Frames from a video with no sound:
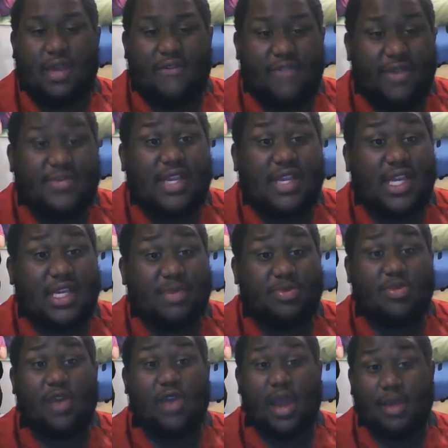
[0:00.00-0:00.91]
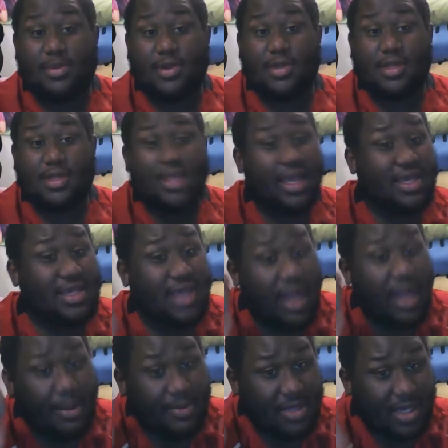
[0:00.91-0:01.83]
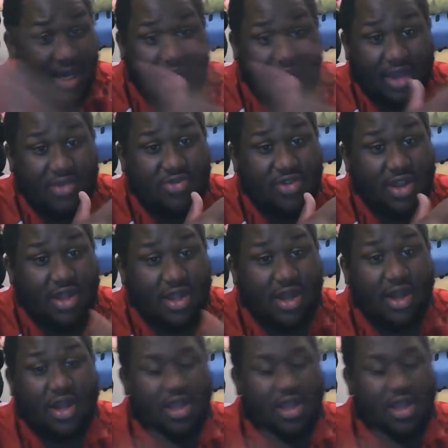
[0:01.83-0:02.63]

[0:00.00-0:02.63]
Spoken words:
50 subscribers. Next up is 100,